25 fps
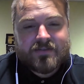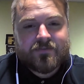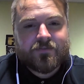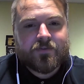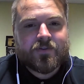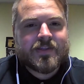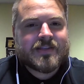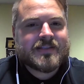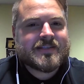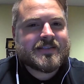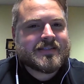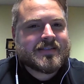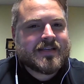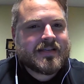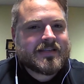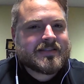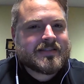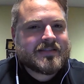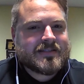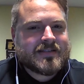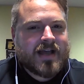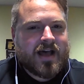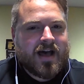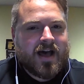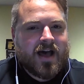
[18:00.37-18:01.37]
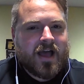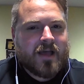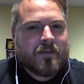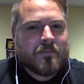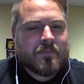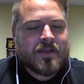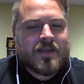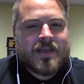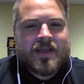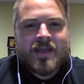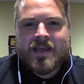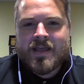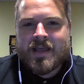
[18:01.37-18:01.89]
for the sixth time
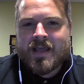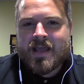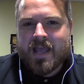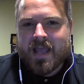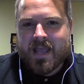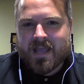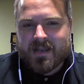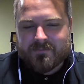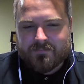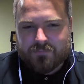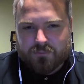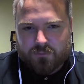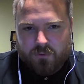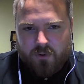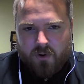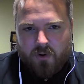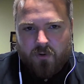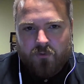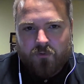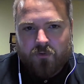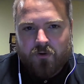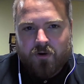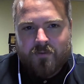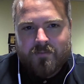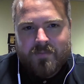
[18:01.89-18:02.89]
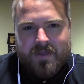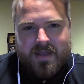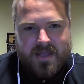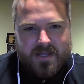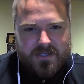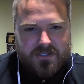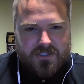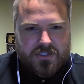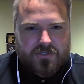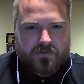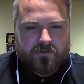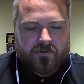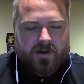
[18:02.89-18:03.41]
in program
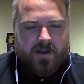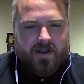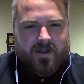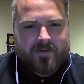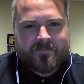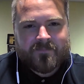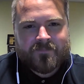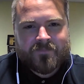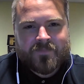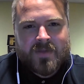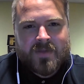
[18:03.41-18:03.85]
history.